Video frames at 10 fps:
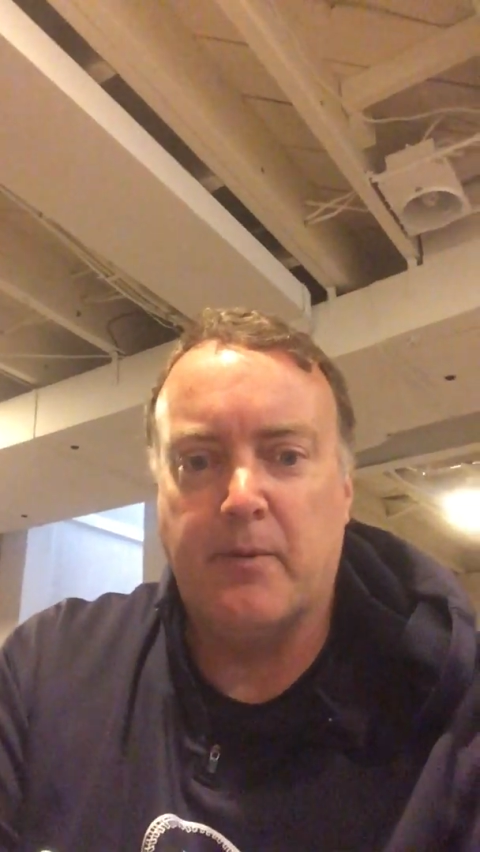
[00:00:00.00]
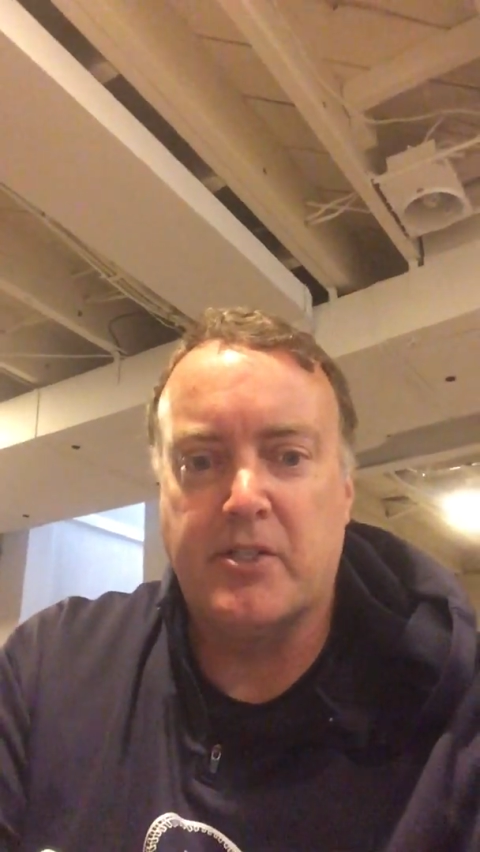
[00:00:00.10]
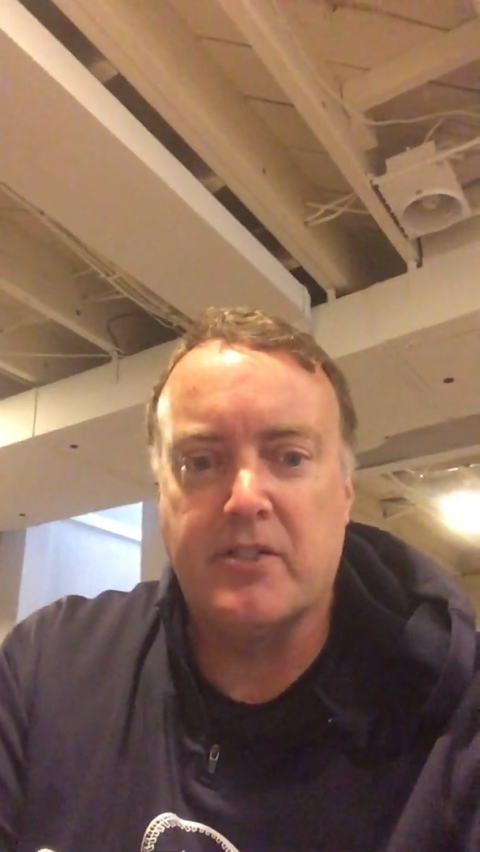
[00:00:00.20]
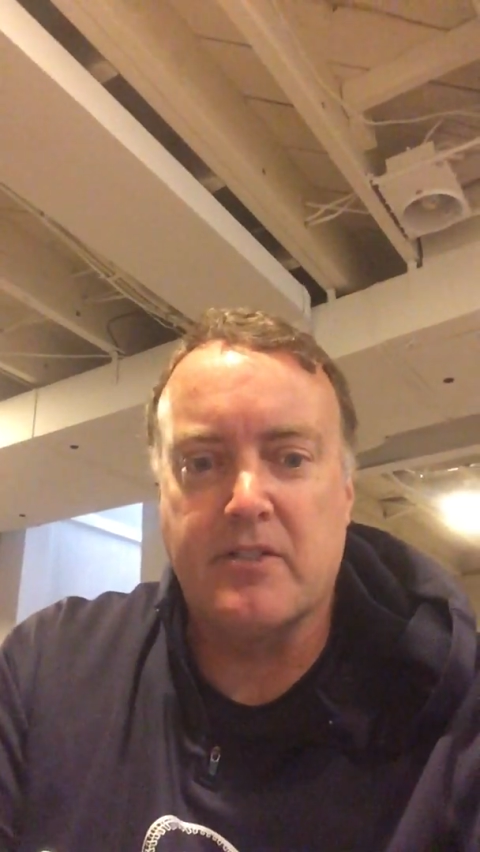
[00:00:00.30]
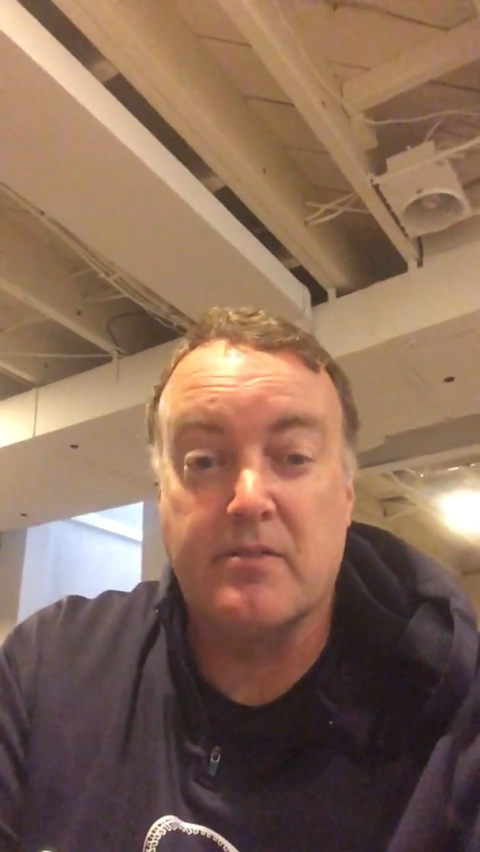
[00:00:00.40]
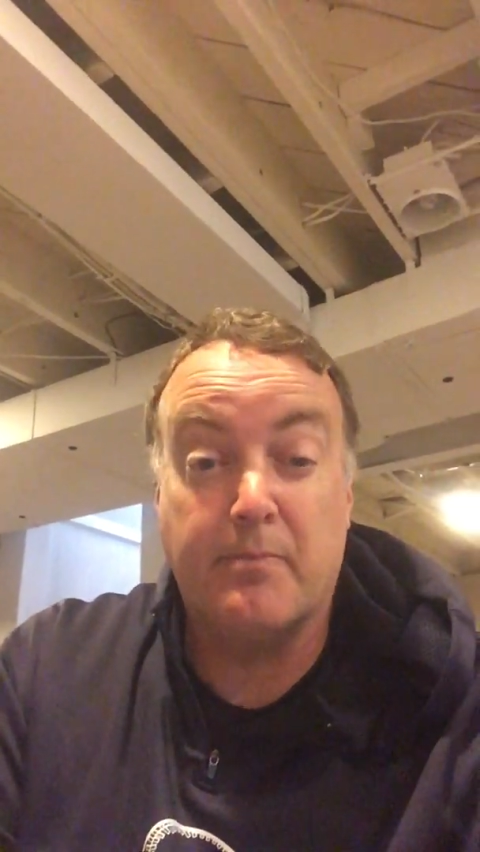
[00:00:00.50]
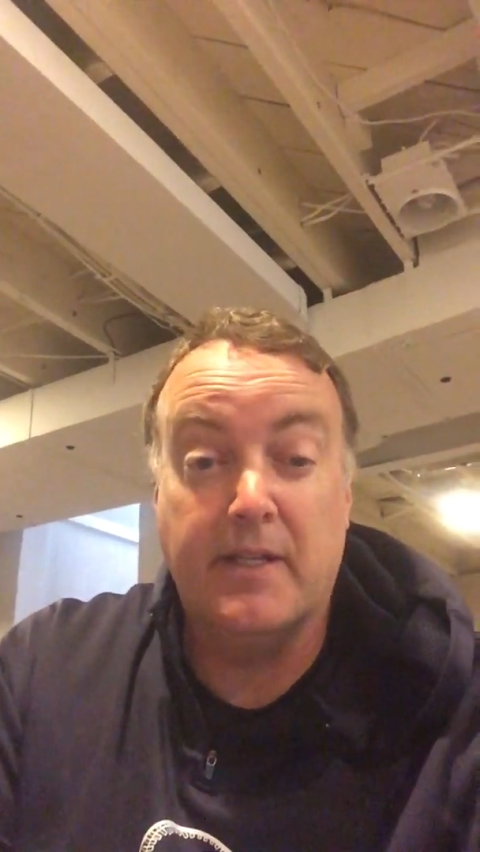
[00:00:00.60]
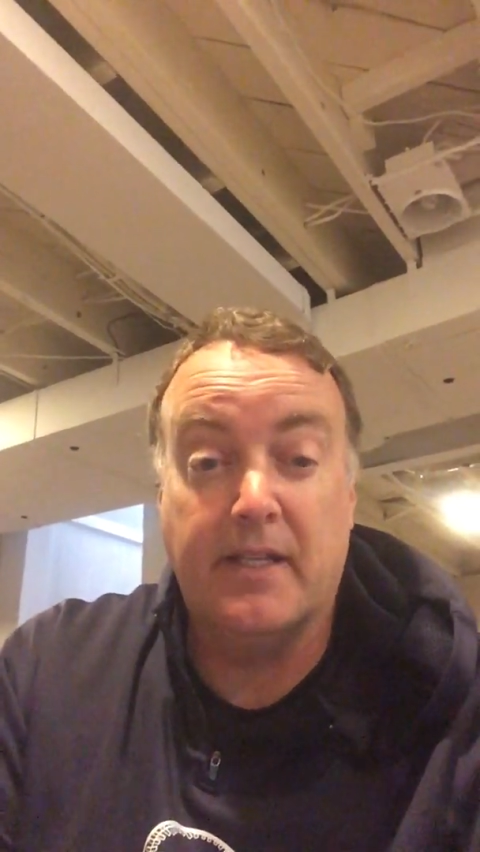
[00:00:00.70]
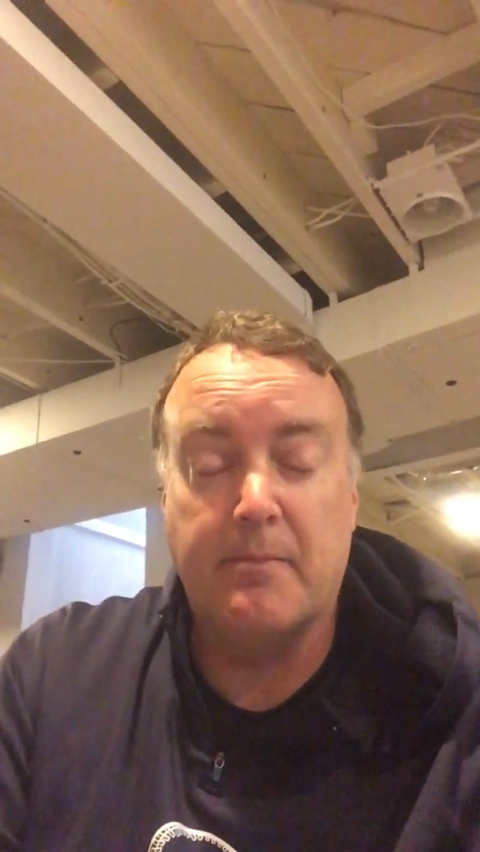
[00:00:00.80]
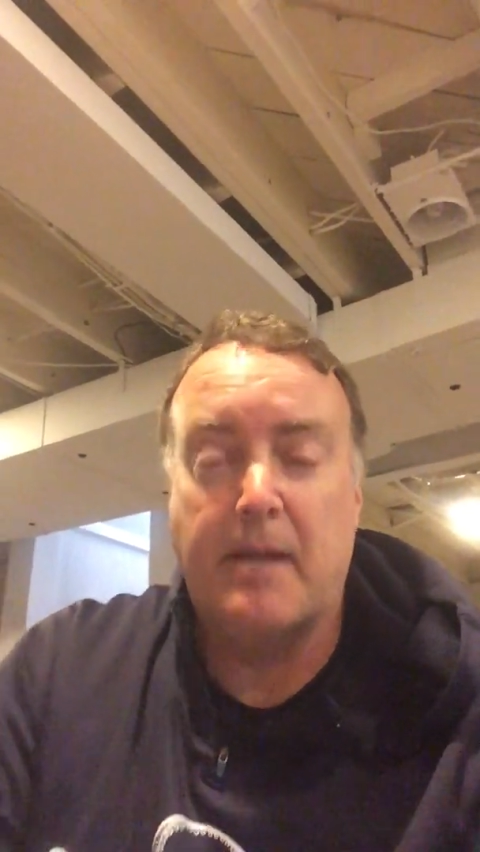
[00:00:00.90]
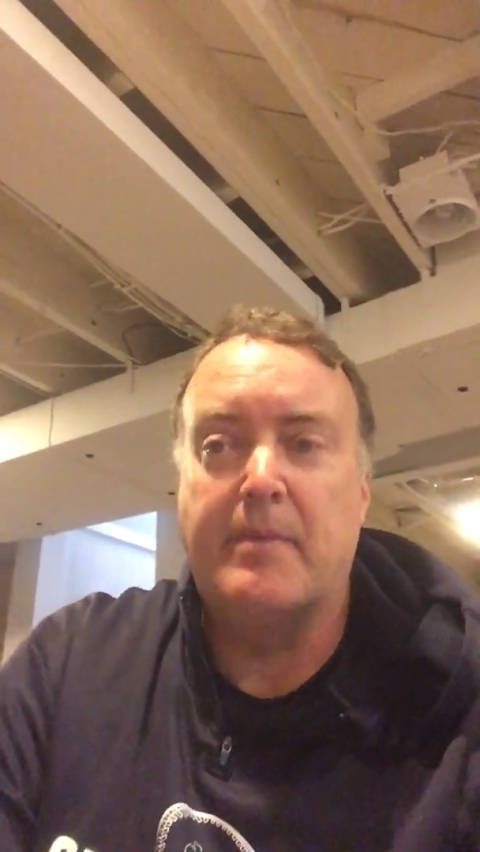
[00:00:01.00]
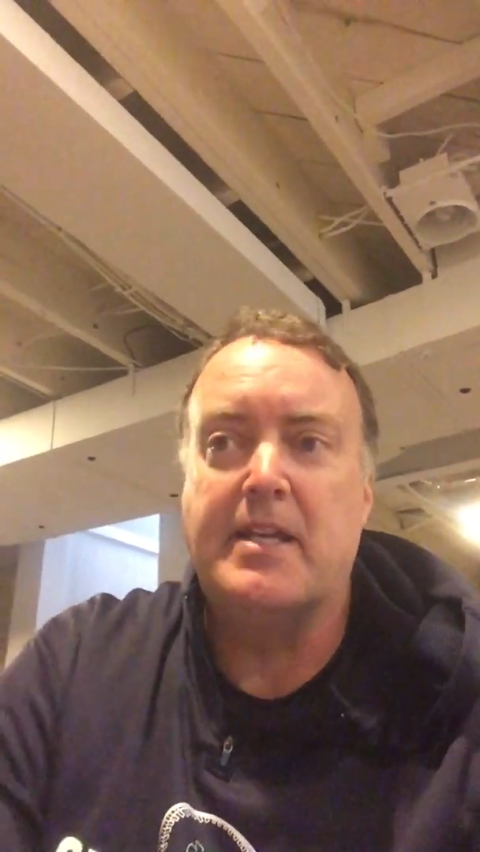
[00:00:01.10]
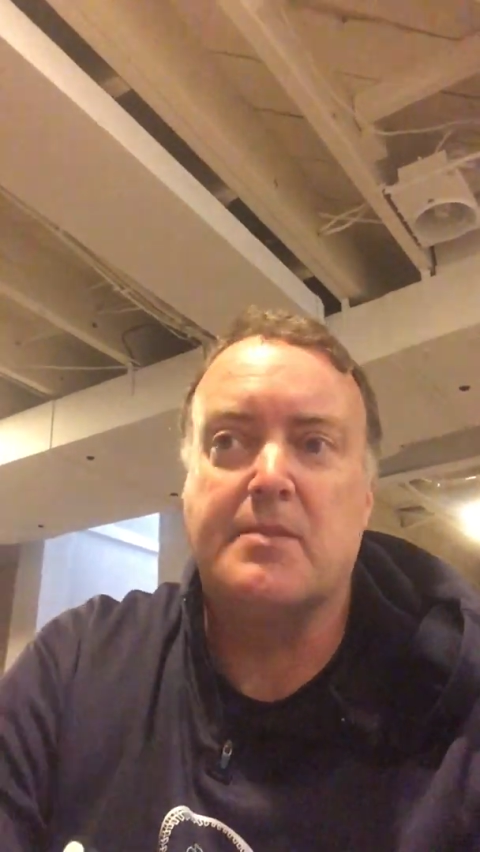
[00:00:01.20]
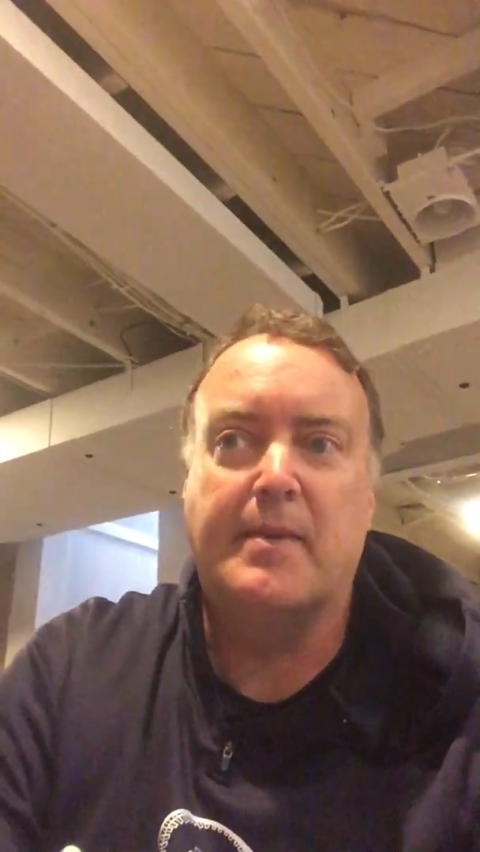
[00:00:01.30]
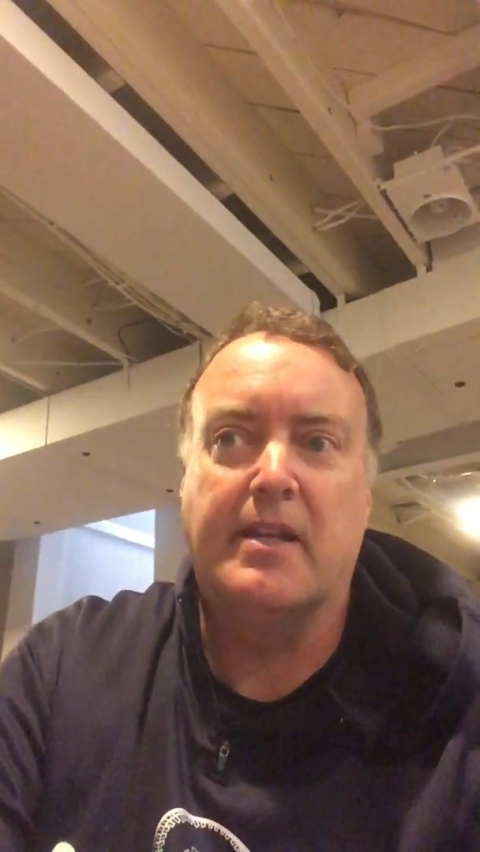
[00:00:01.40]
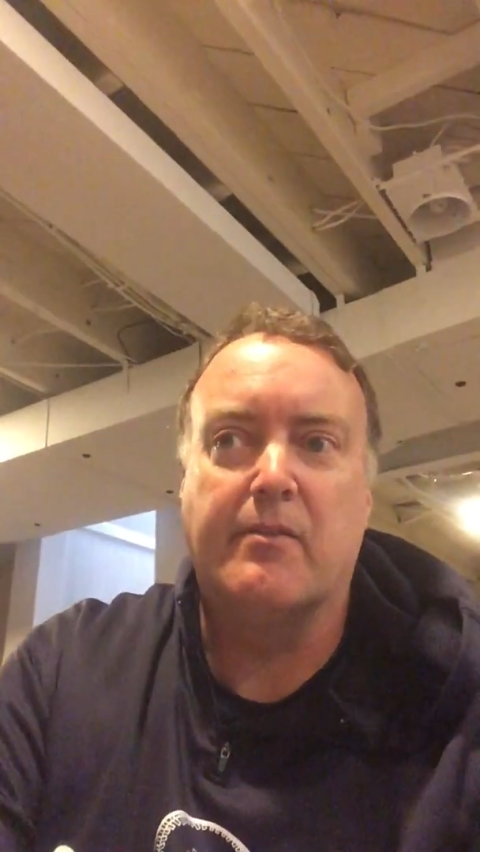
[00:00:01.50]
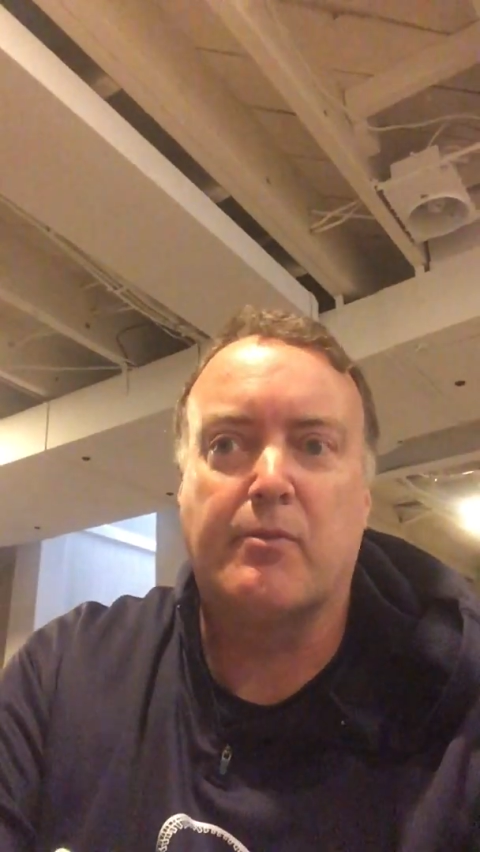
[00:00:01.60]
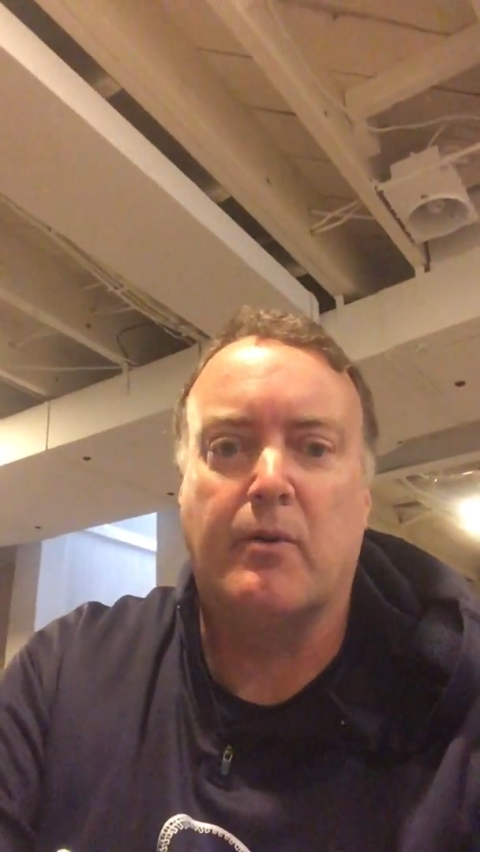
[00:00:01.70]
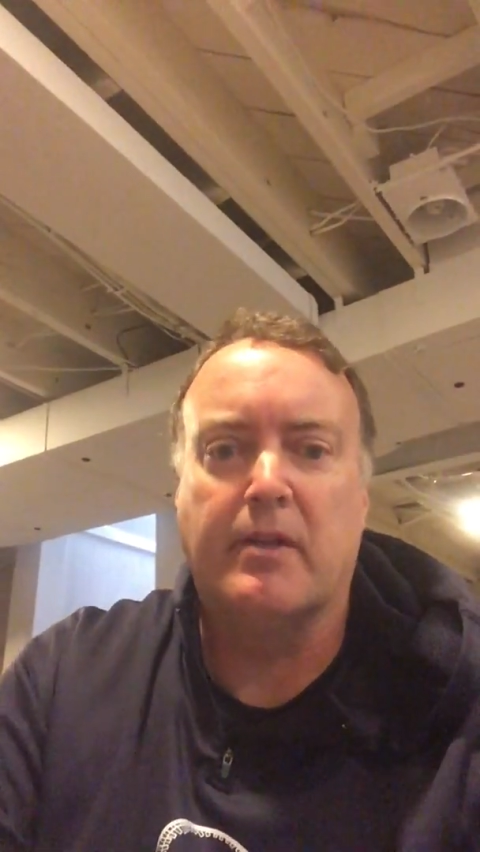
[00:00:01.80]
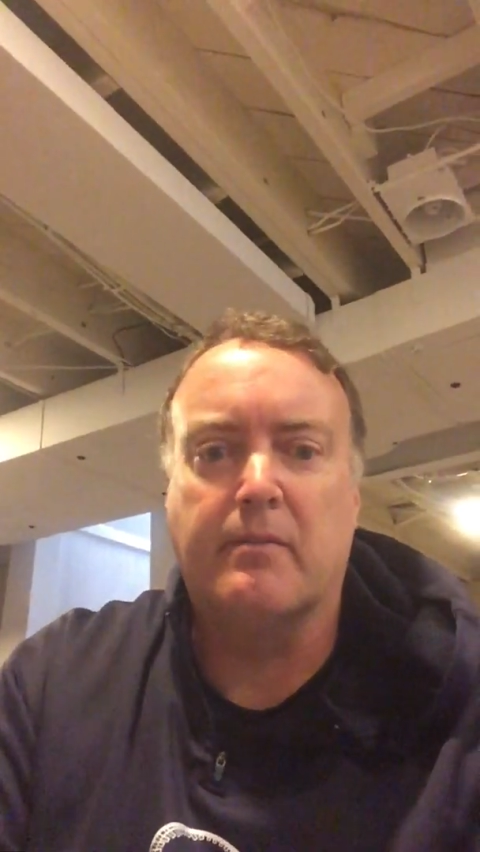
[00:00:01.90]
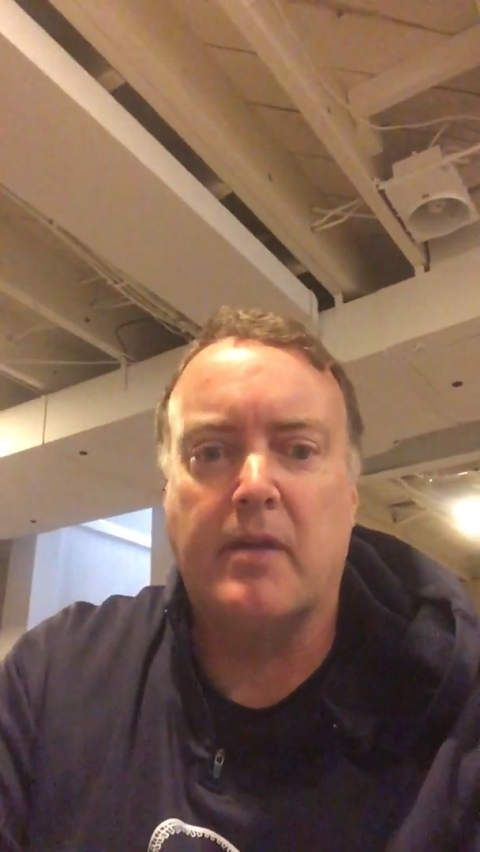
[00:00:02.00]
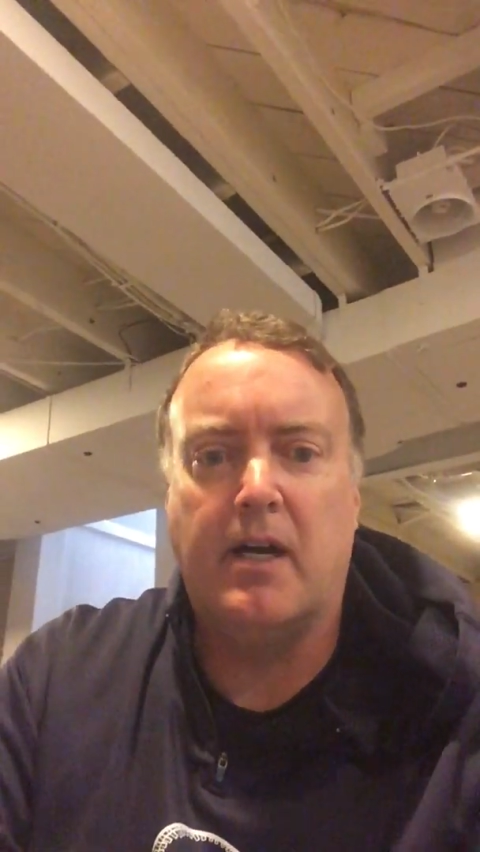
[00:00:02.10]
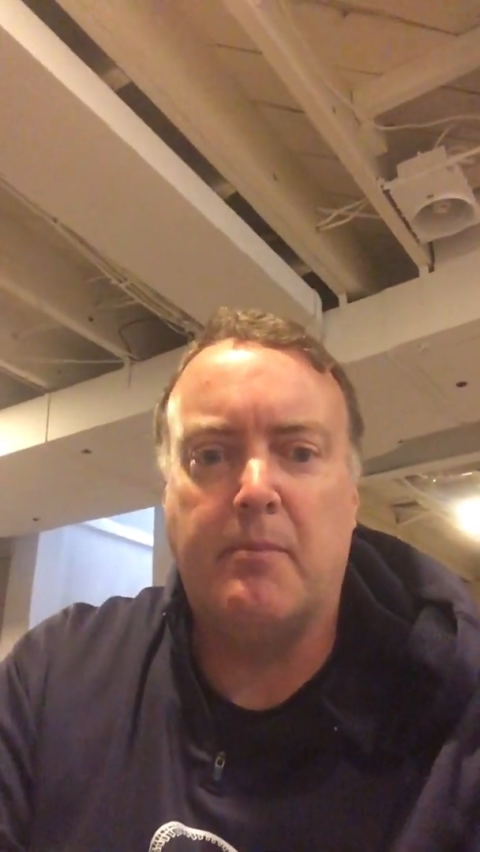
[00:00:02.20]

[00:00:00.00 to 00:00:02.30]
which is being in my basement and throwing